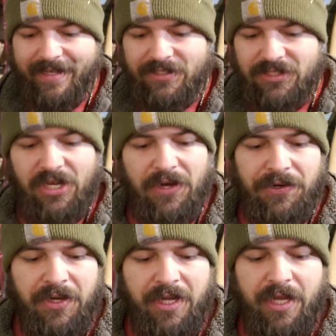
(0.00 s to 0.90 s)

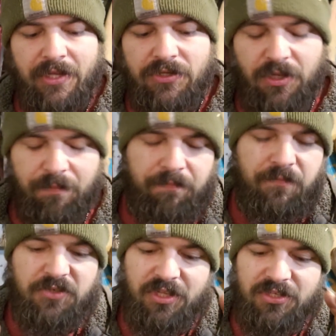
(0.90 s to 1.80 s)
so
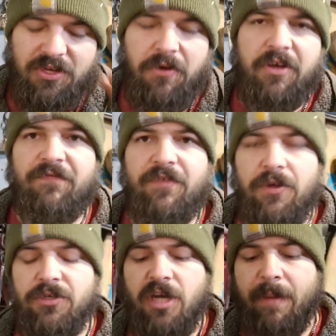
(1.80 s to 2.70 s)
there's no
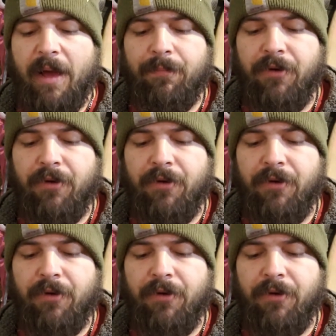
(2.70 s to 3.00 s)
confusion about